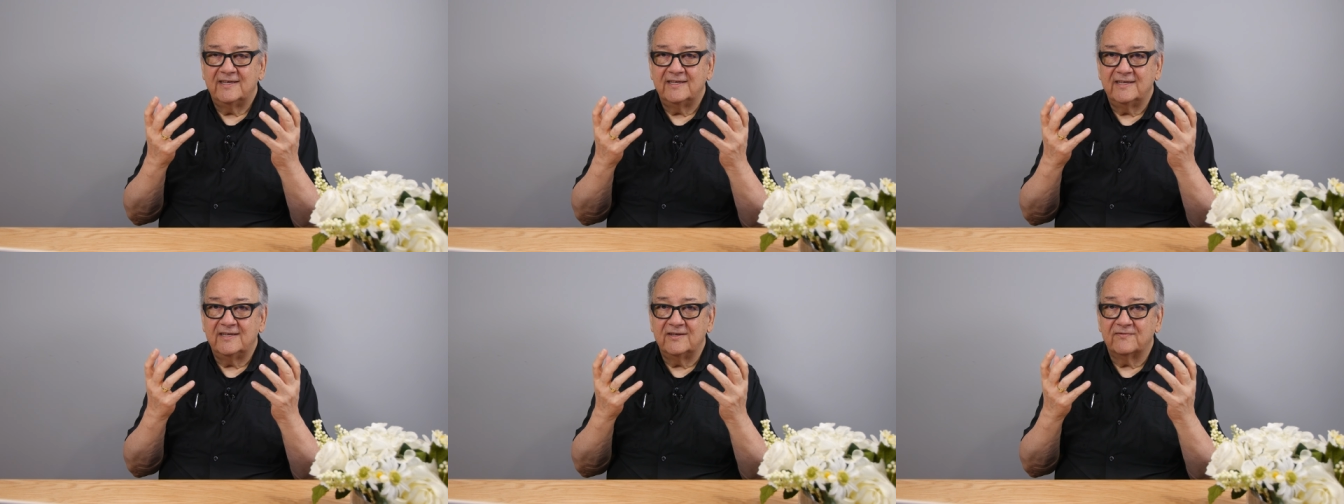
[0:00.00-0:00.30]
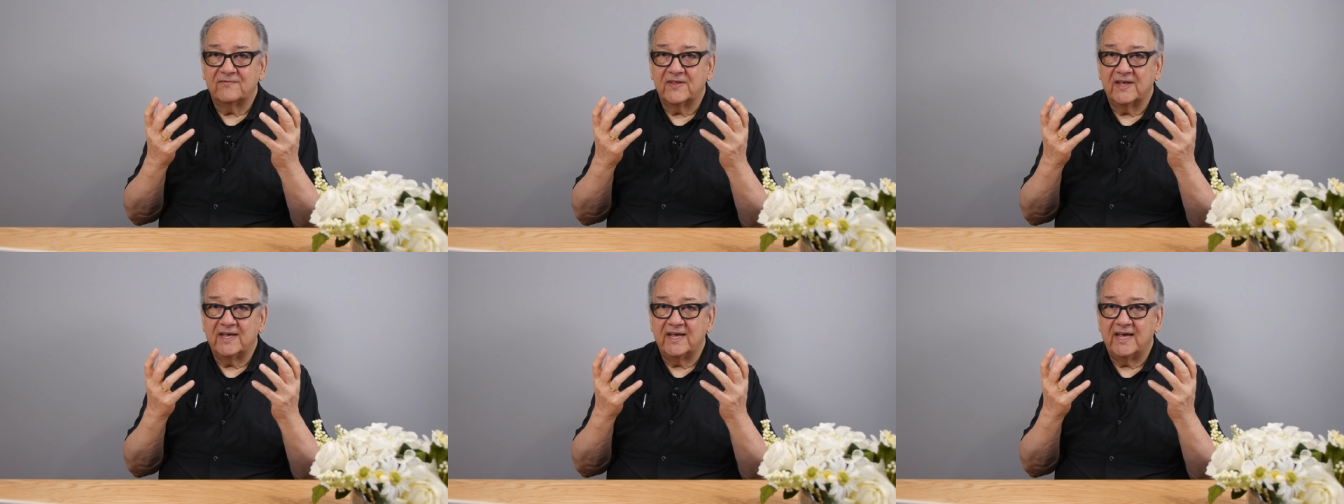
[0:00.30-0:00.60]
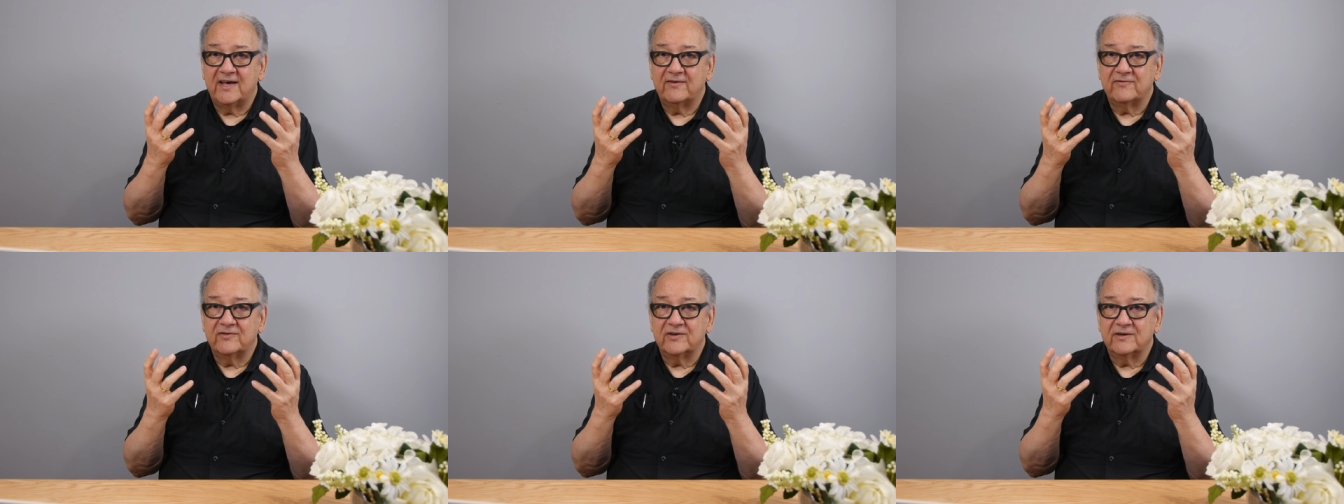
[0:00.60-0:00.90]
if they
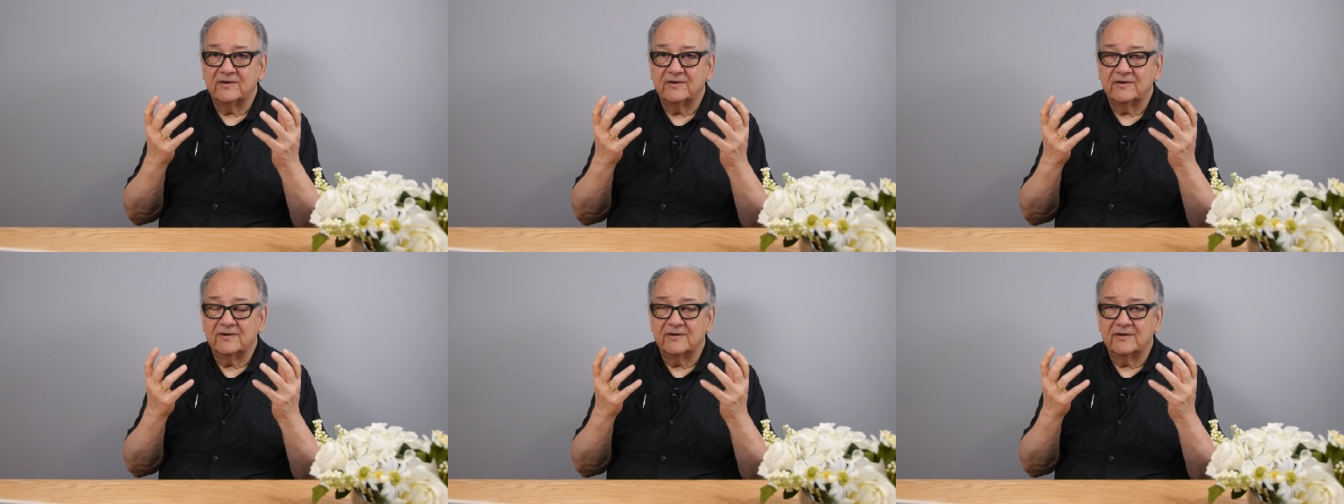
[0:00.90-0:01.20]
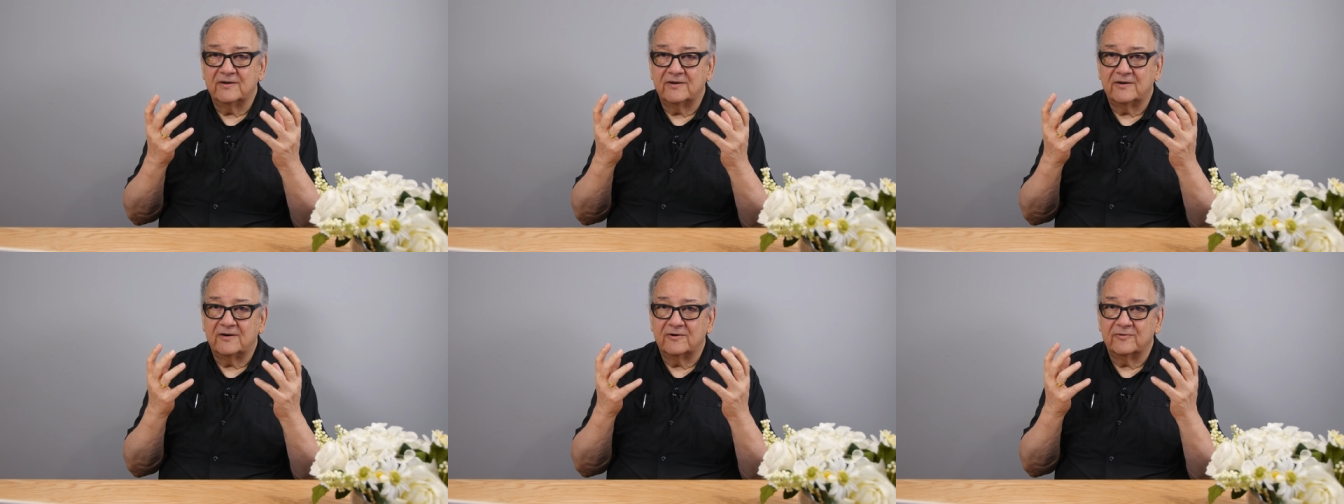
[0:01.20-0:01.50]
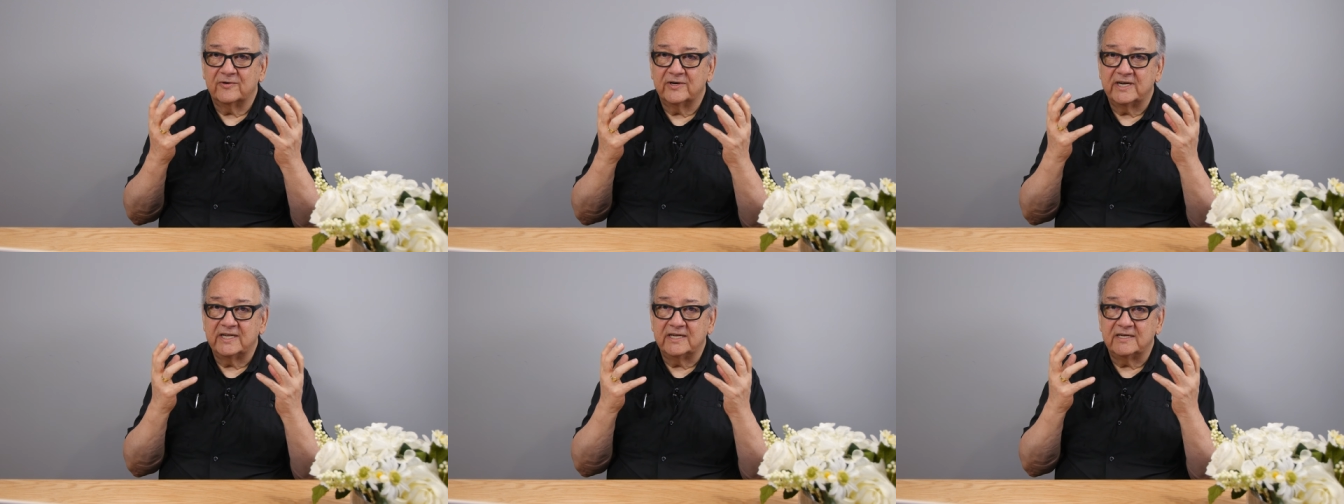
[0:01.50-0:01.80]
haven't
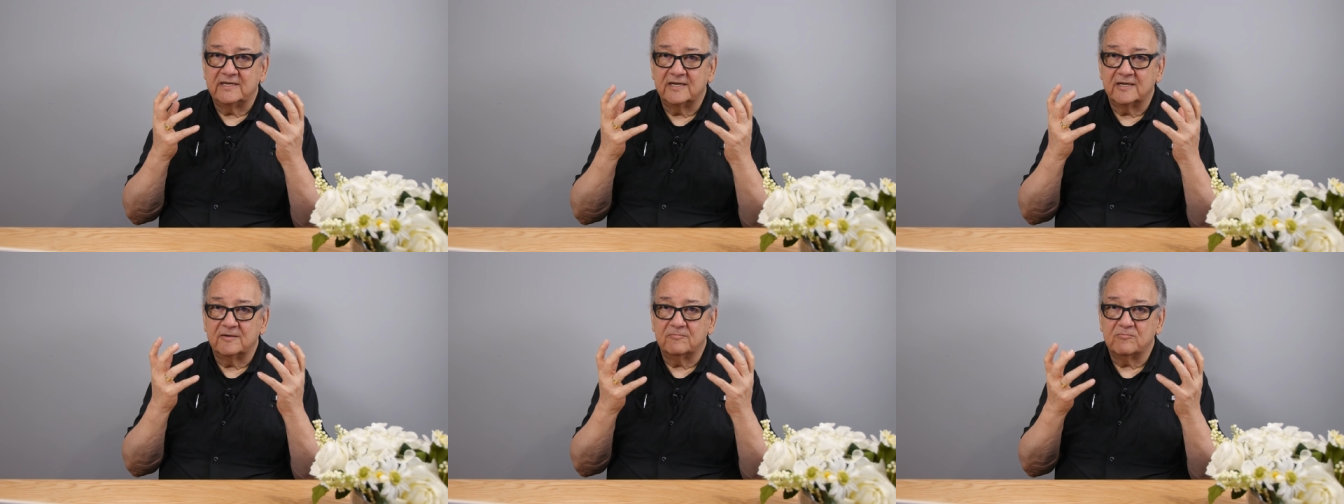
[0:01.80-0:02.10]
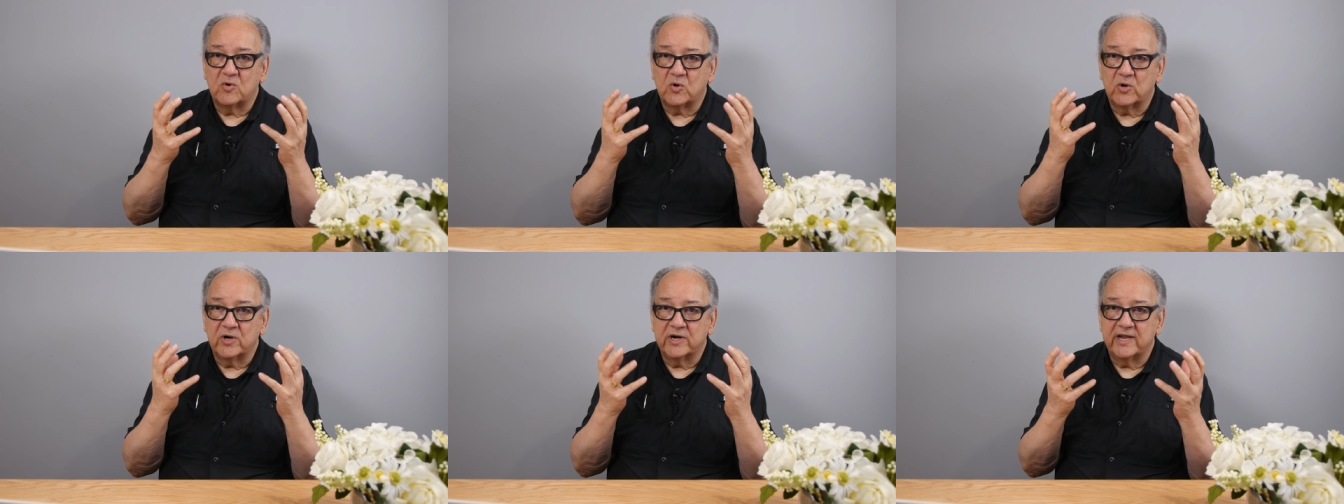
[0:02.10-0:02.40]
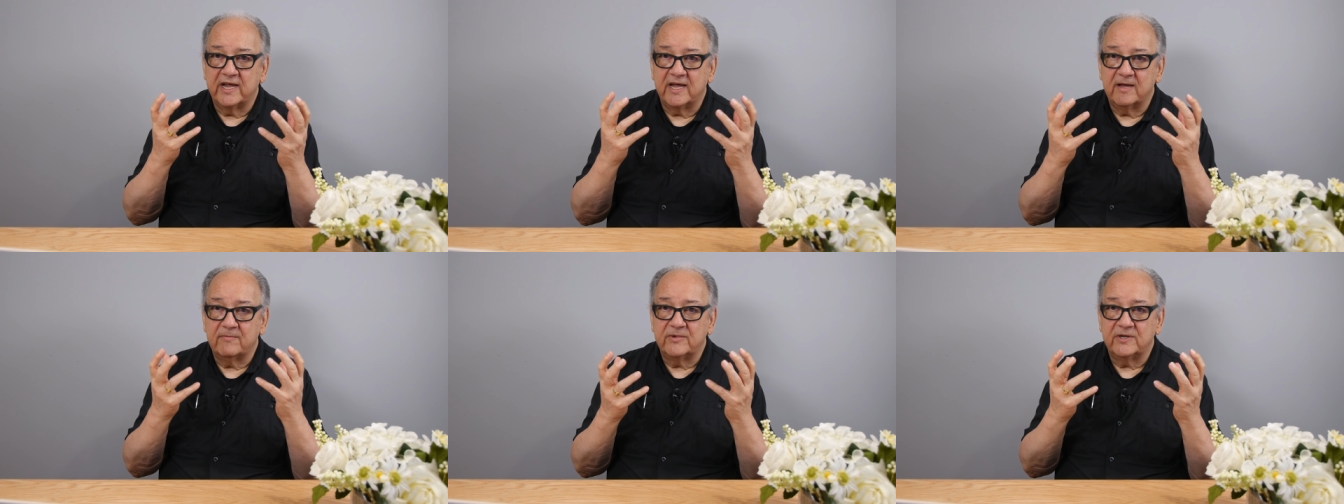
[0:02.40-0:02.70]
already done more
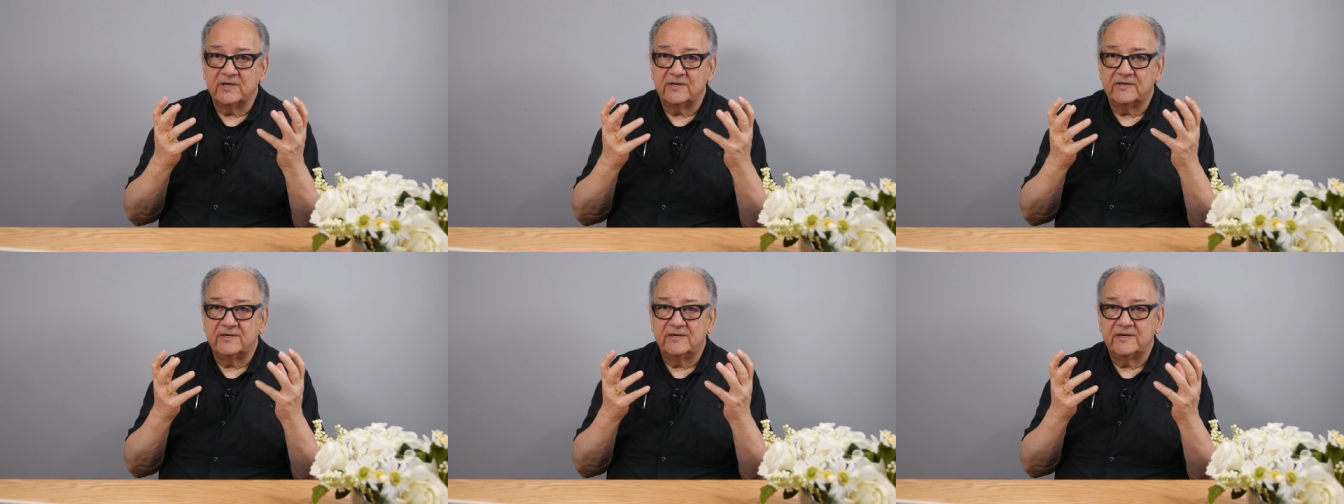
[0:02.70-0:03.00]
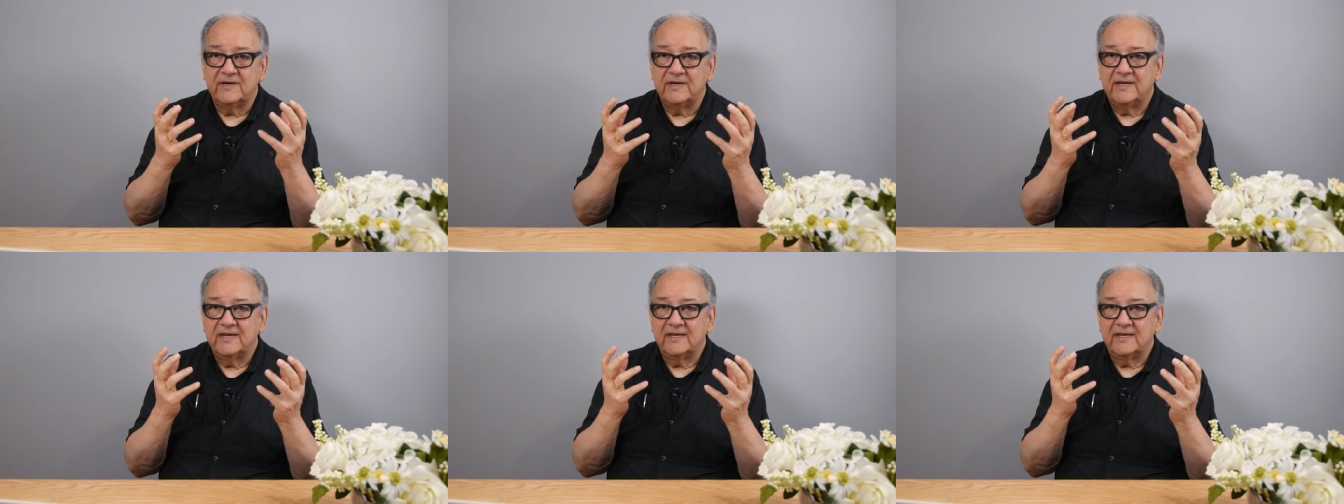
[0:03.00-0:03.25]
damage.